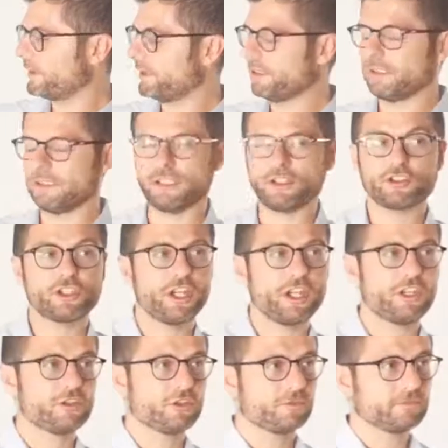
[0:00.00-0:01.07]
certainly
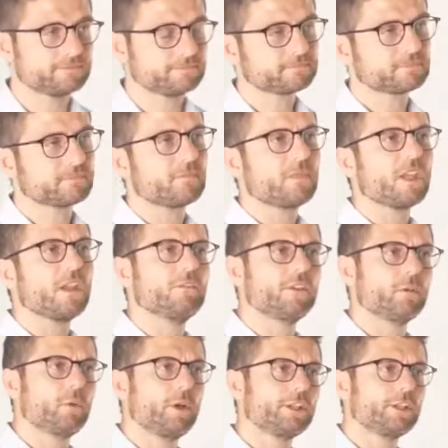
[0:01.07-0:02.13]
changed
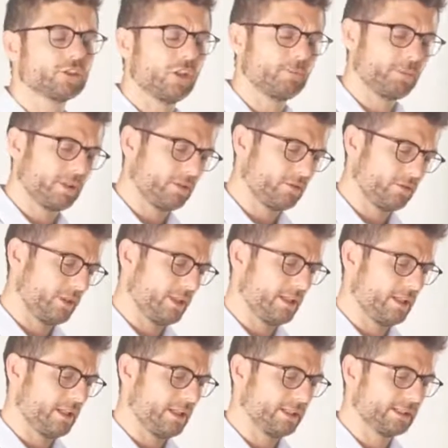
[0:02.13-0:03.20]
the way shopping
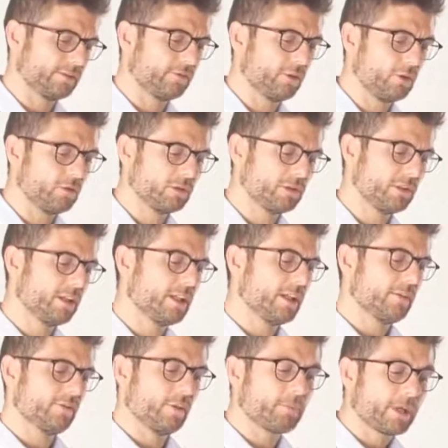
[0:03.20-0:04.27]
today is thought,
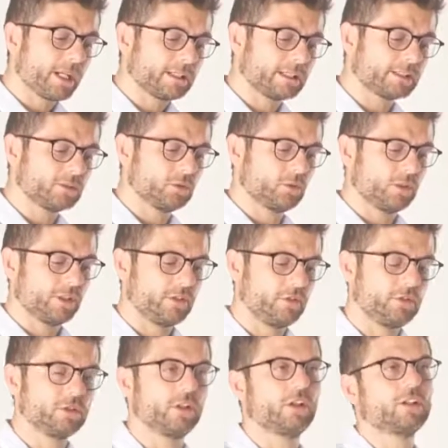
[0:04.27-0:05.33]
the Prada store
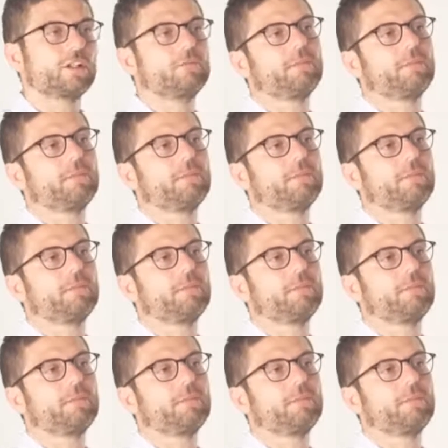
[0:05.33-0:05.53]
in New York